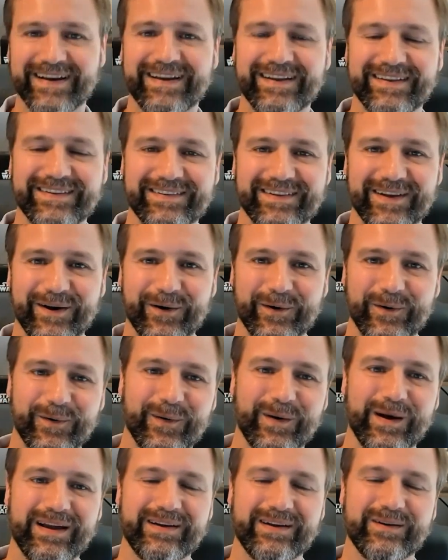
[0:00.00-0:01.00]
So
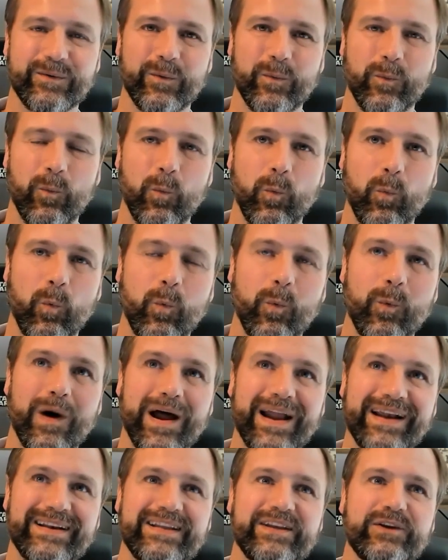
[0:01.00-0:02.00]
uh,
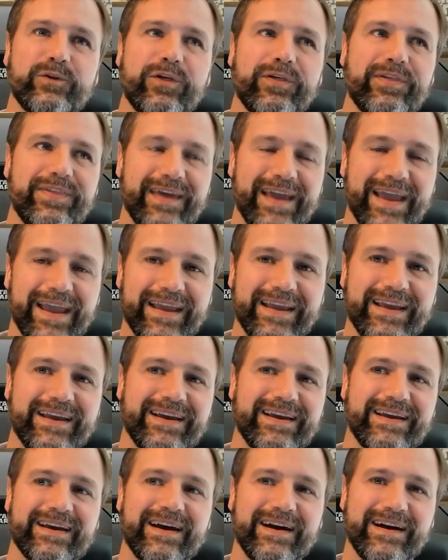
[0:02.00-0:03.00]
when do you think
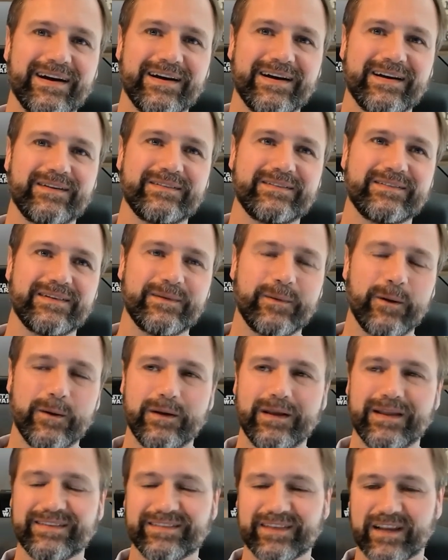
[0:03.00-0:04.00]
uh,
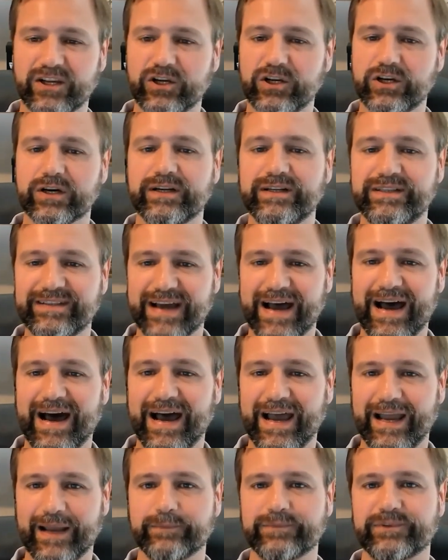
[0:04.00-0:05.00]
is a good
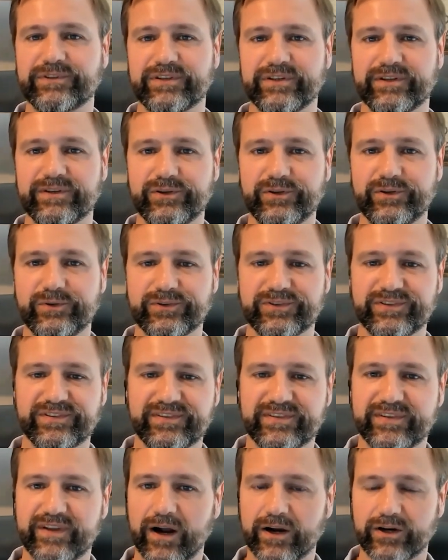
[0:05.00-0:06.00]
time to
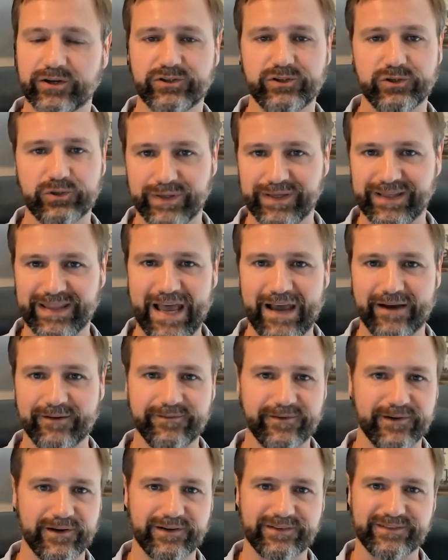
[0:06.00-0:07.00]
start doing that?
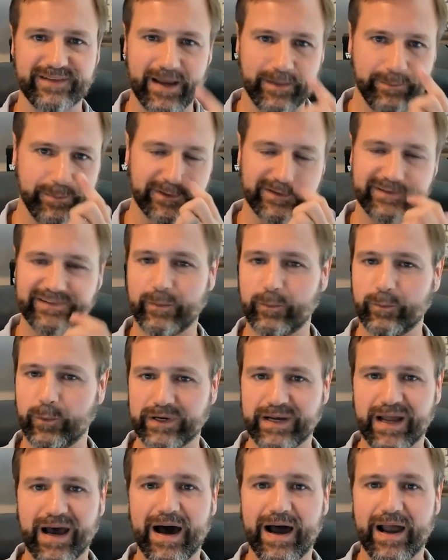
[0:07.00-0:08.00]
For example, someone
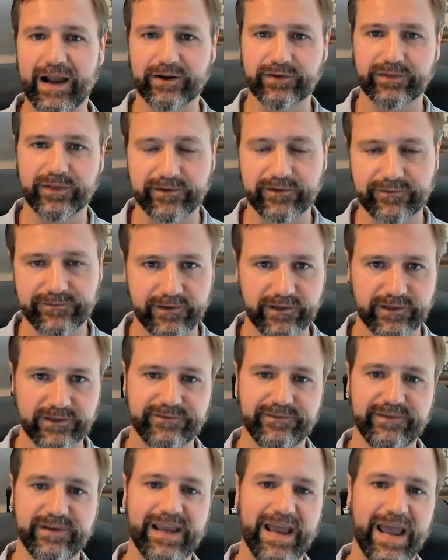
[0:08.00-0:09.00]
to hire their first
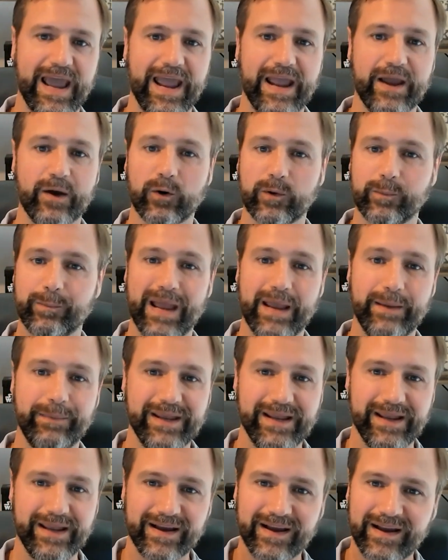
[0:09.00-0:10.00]
V A, or
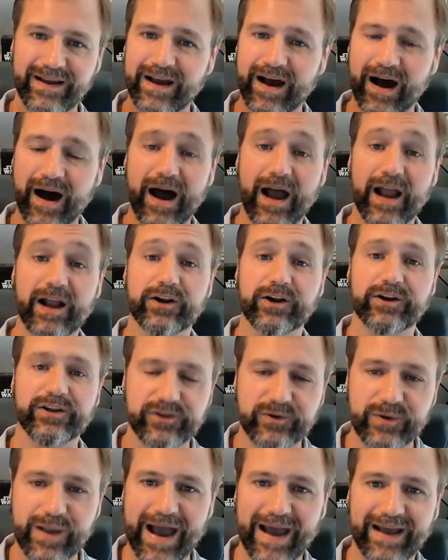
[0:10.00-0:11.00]
maybe hire
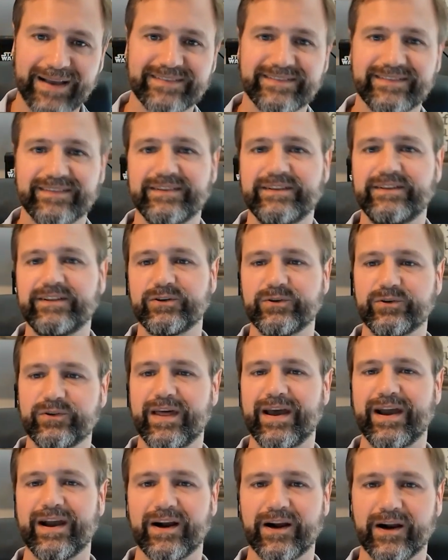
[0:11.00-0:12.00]
you guys to do
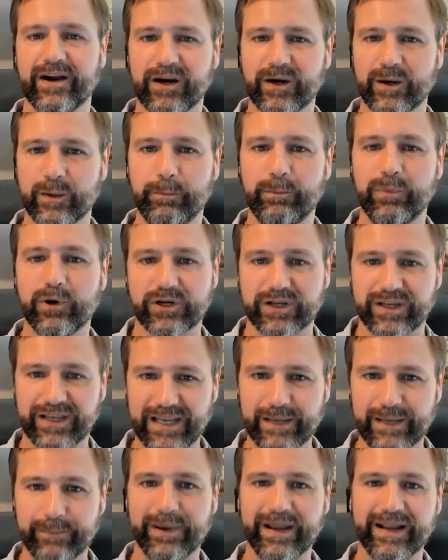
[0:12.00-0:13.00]
their
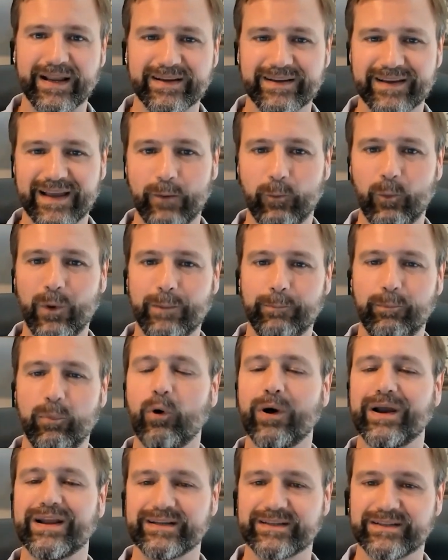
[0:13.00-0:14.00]
bookkeeping. At what
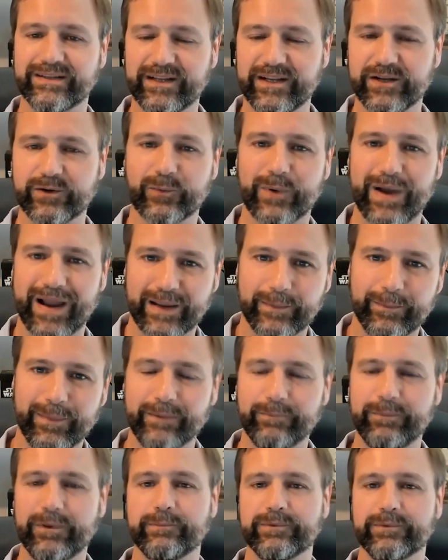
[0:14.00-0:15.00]
point do you
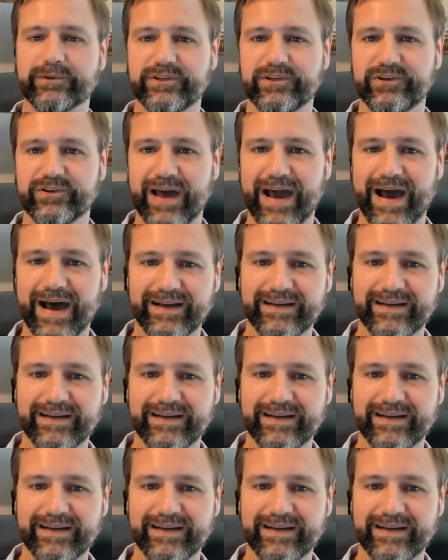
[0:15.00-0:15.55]
recommend people do that?